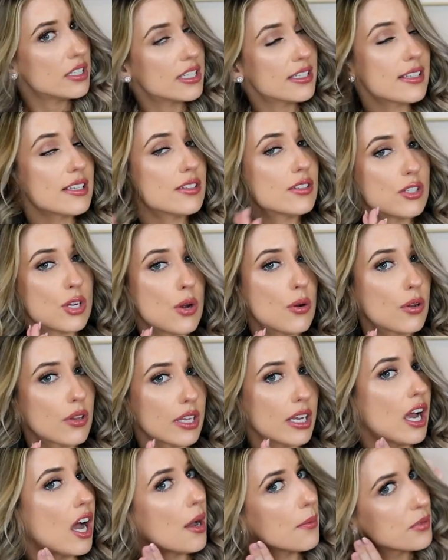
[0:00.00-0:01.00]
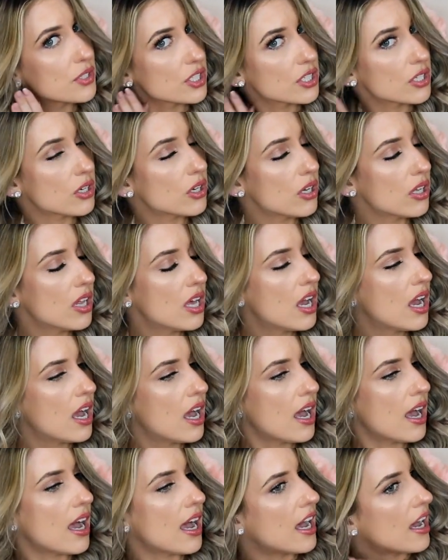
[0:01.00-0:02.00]
This is totally optional.
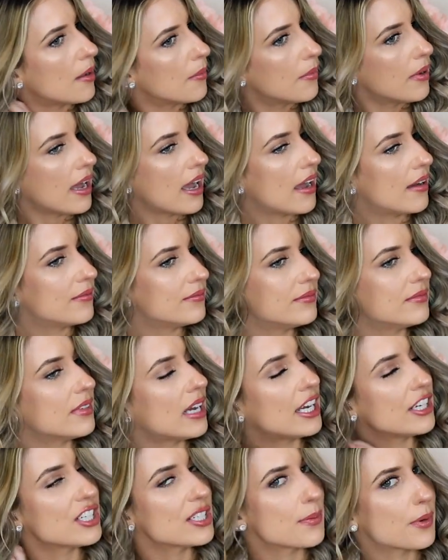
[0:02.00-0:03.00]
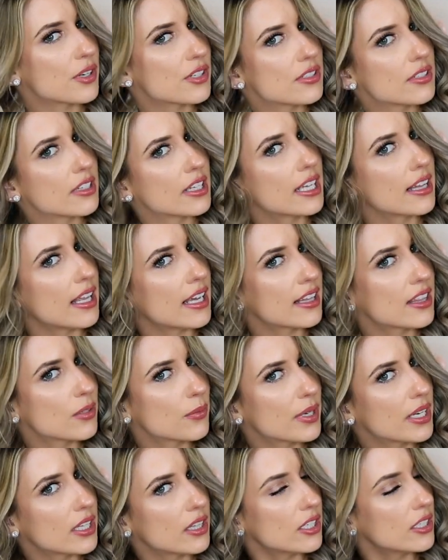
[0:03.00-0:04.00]
I just personally like the
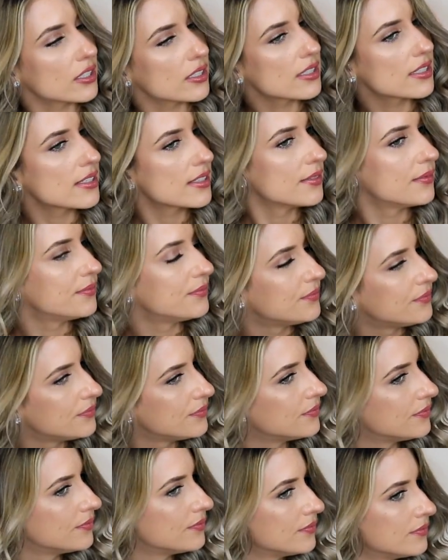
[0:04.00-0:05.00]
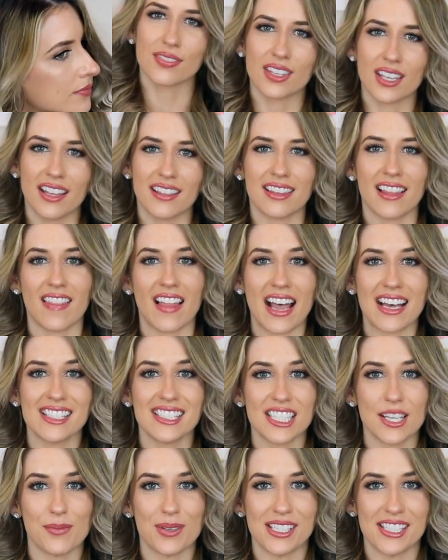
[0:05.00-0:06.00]
way it looks. The last
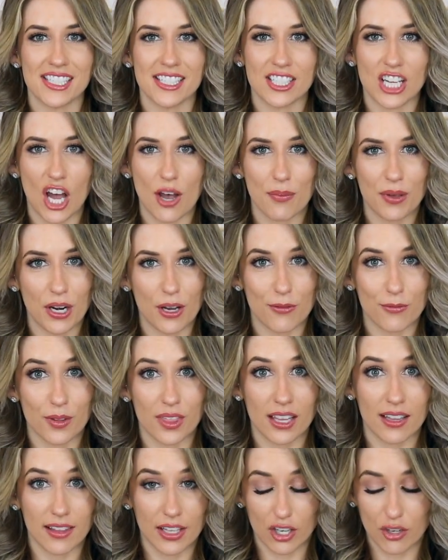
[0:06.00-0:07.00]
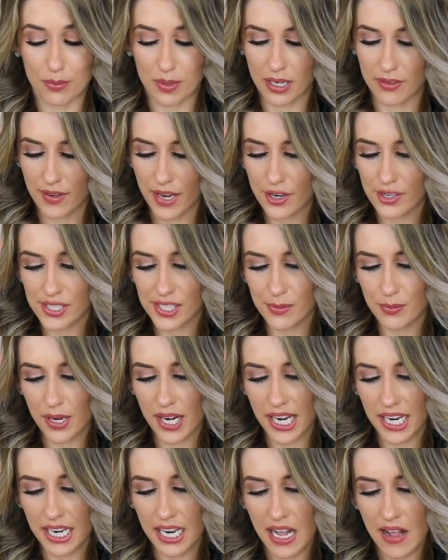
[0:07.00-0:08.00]
step is to top it off with a little bit of
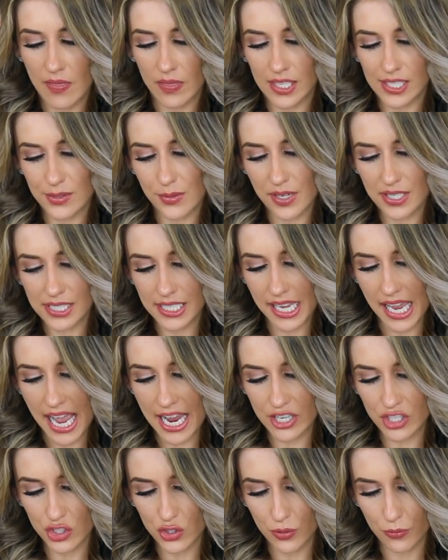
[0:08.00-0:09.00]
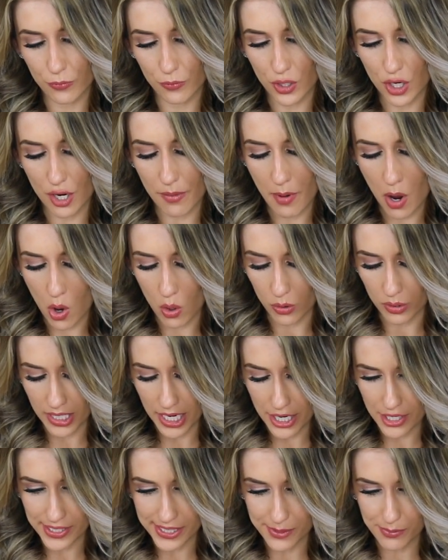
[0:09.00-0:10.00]
hairspray. This one is the Extra Firm Hold
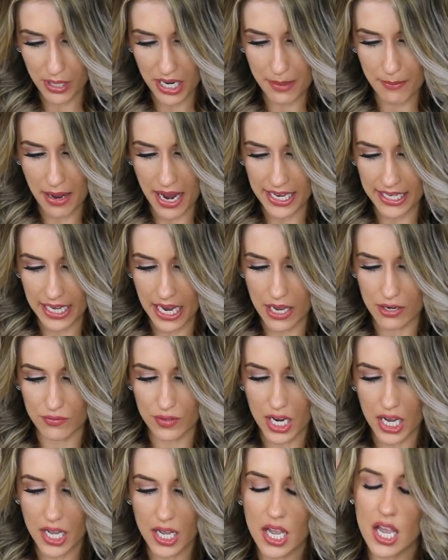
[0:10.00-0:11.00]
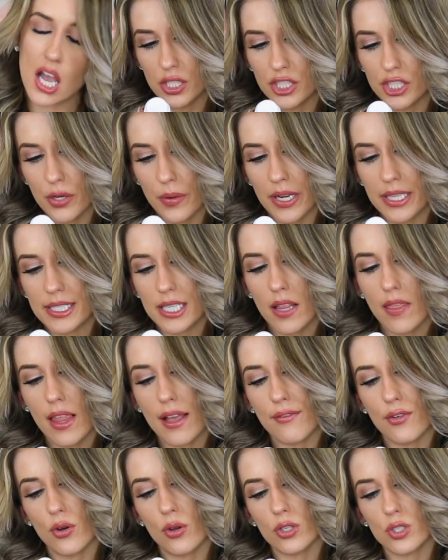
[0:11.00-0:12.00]
Hairspray by Kenra. So it's a
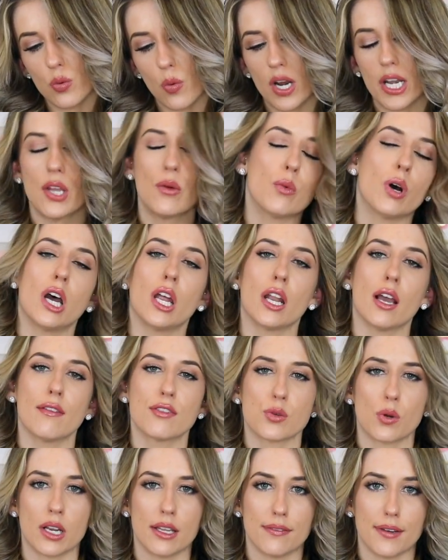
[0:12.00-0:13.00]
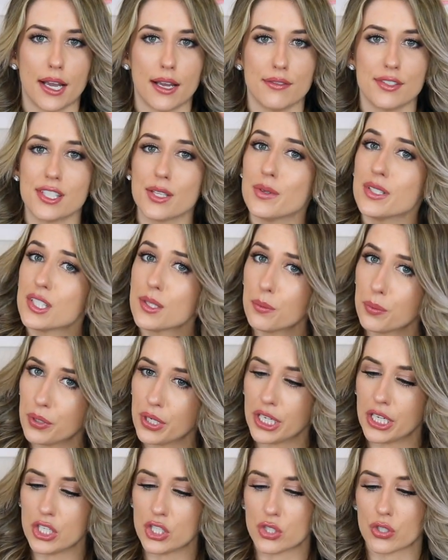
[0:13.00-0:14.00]
level 21 of 25, so it's a
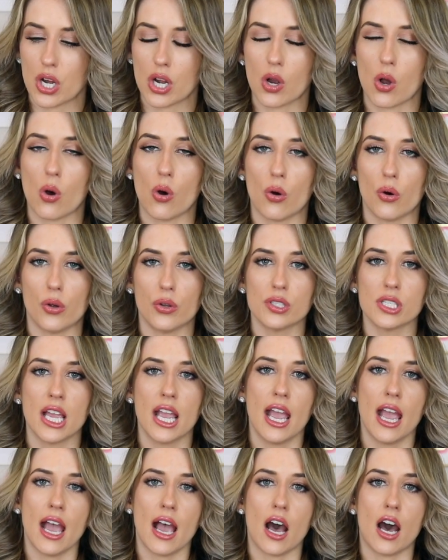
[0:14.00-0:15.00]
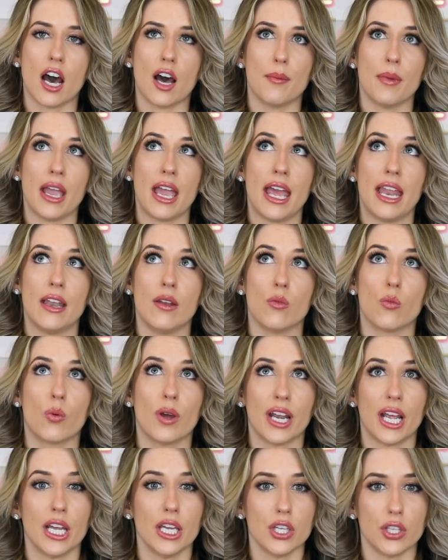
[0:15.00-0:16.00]
pretty strong hold. And
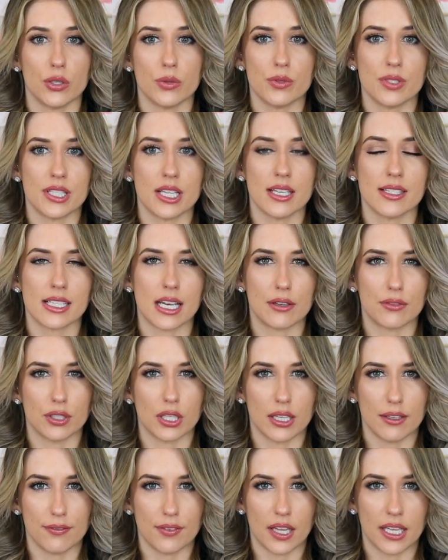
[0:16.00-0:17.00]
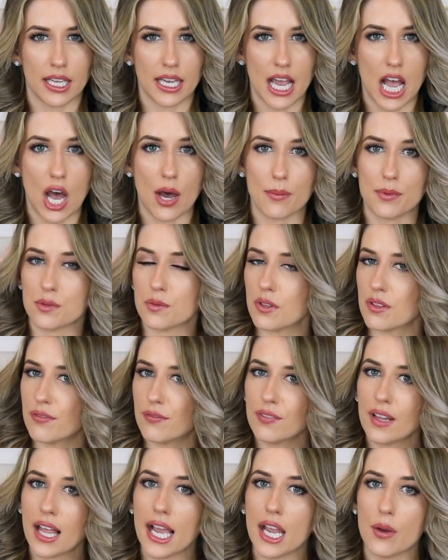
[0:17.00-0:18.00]
when I use this, I really feel like it helps with
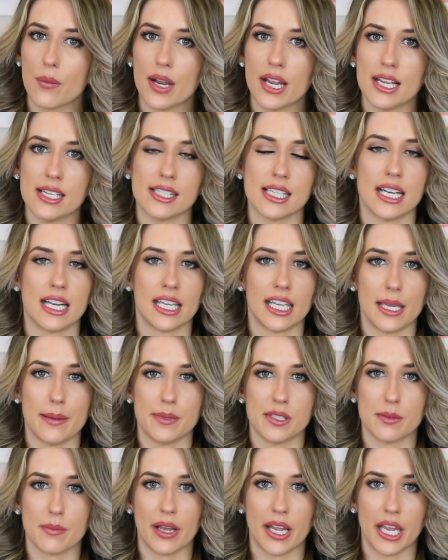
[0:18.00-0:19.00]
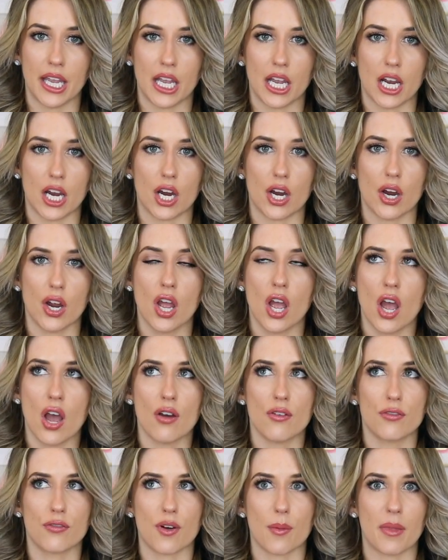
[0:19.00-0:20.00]
flyaways, and it keeps my hair
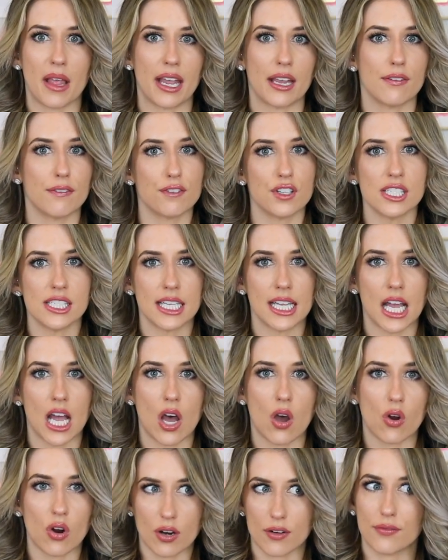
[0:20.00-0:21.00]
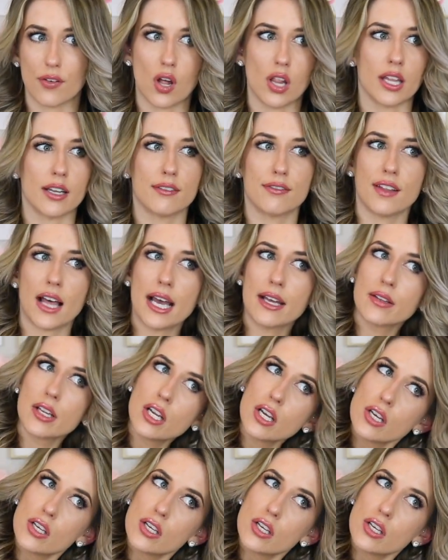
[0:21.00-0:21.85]
from like frizzing out or falling flat.